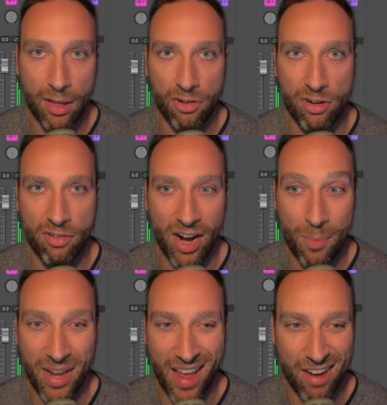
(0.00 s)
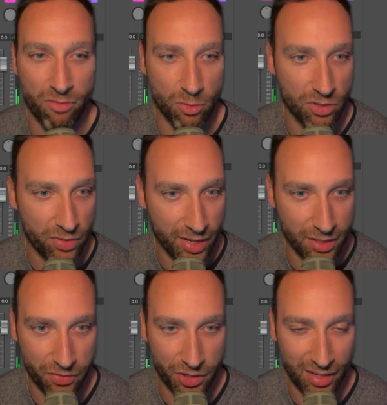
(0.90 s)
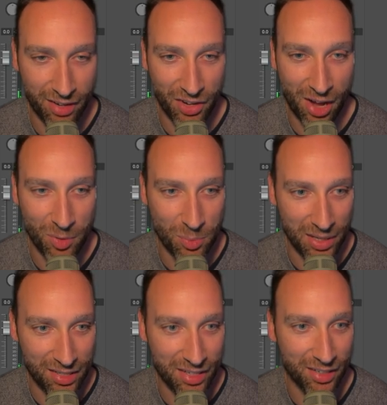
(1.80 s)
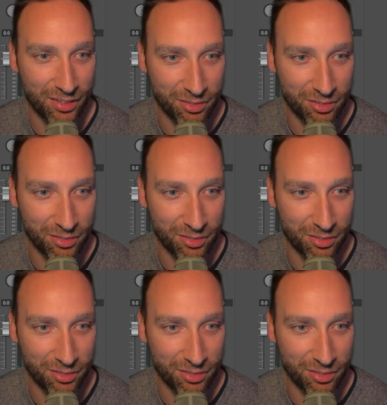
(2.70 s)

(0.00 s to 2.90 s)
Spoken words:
Really recommend headphones for this if you happen to be listening.